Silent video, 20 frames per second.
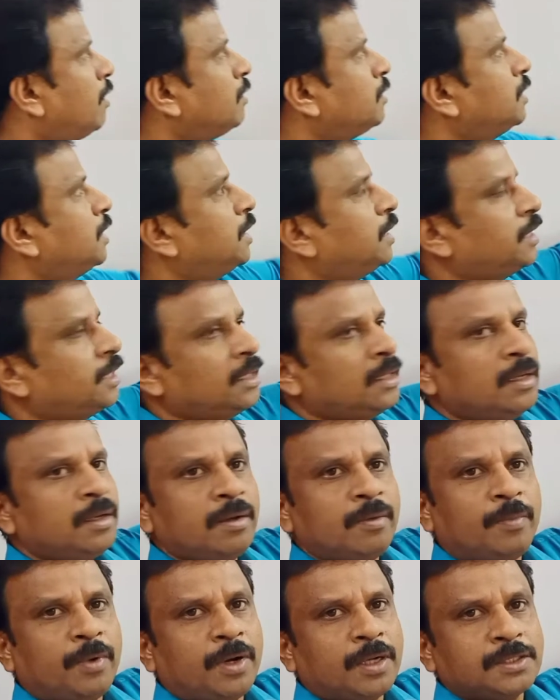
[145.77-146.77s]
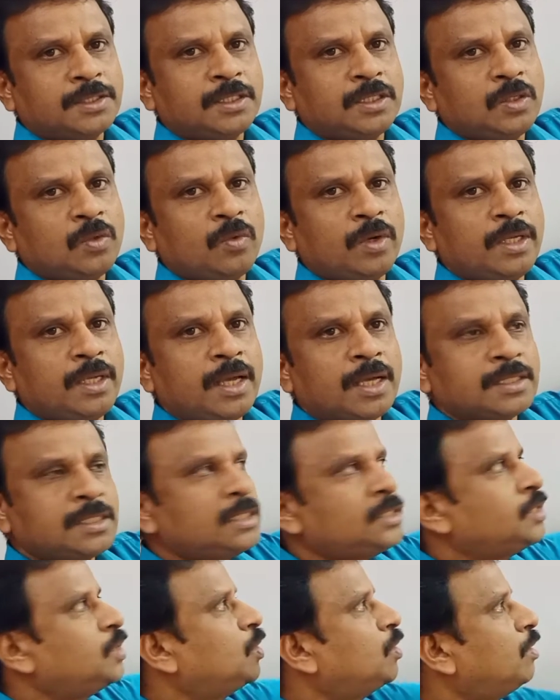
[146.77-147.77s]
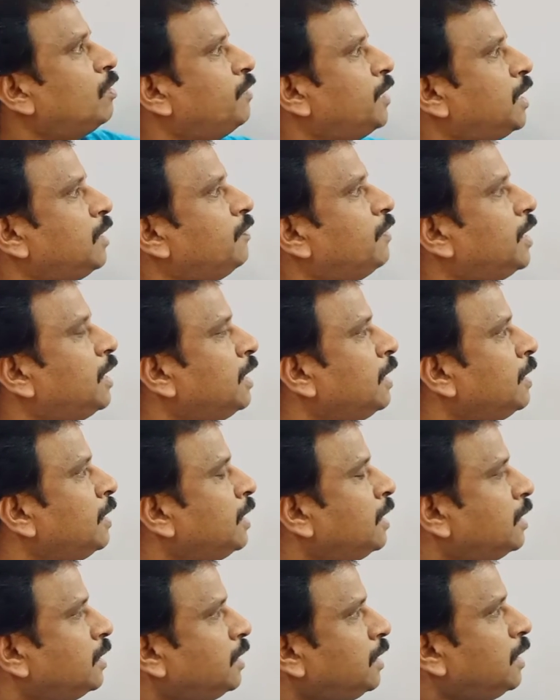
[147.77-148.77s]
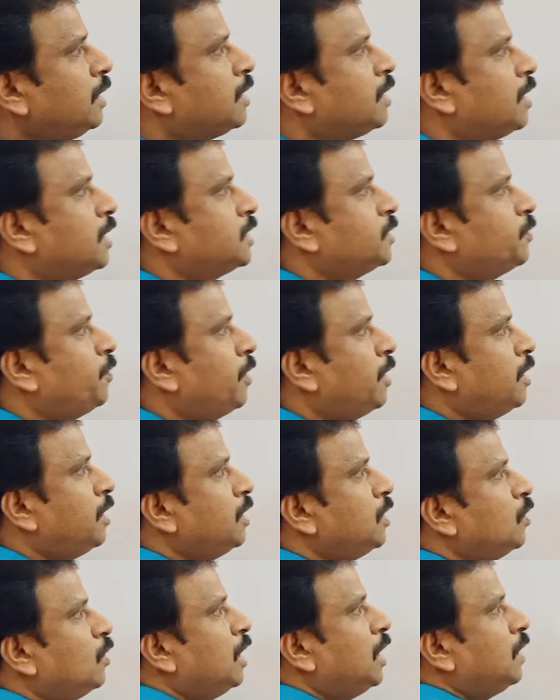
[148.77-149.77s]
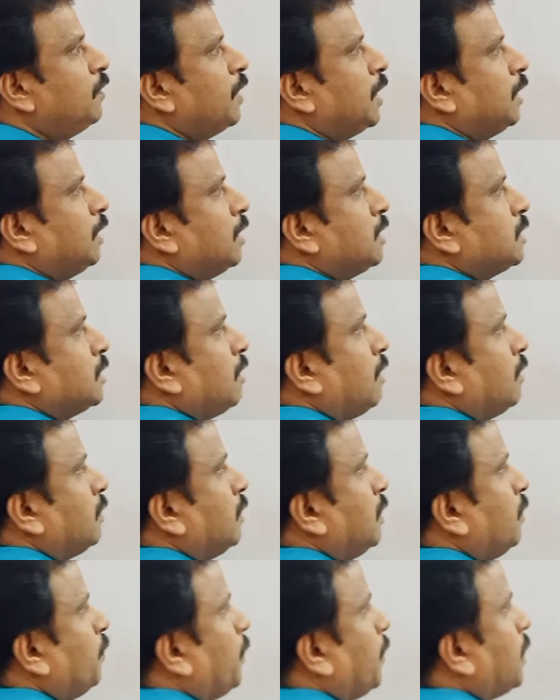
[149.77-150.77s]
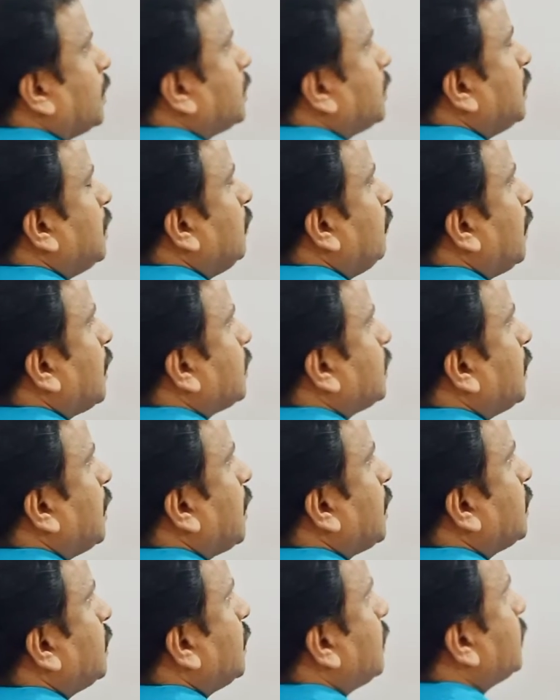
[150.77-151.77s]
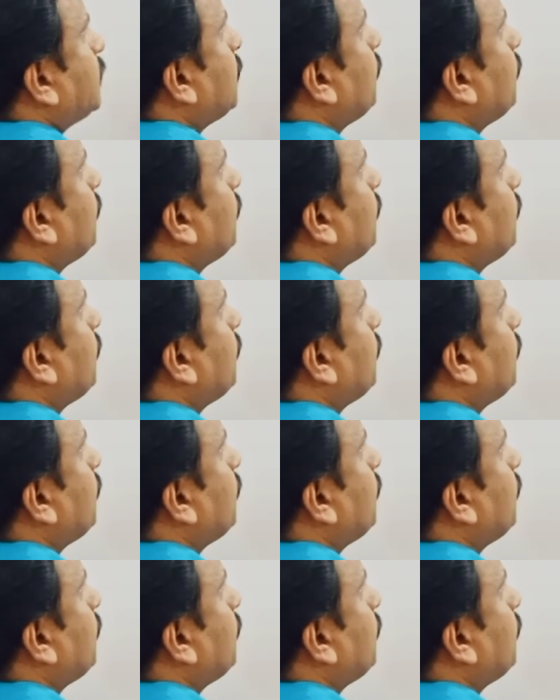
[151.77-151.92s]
along the positive y-axis. You know very well the corresponding unit vectors along the positive x-axis